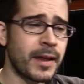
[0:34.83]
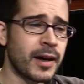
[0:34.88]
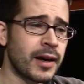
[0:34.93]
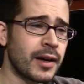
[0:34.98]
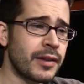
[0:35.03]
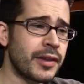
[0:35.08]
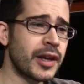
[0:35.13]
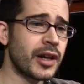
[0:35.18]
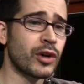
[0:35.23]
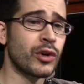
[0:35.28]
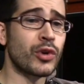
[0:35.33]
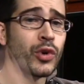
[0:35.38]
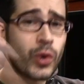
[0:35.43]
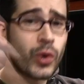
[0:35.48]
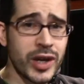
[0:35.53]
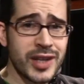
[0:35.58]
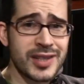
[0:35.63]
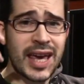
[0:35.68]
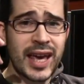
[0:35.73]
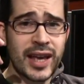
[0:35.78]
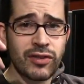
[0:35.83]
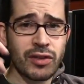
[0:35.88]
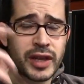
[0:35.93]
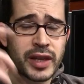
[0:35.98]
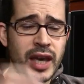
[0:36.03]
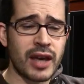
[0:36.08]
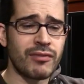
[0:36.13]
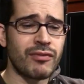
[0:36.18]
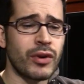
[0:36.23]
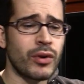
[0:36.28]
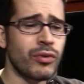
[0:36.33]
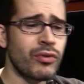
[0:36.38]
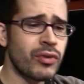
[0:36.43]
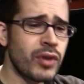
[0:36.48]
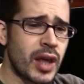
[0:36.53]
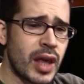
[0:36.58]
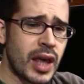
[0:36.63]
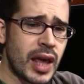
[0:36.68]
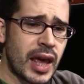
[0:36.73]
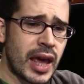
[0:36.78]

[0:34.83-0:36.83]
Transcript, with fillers: Uh, they are noise canceling headphones.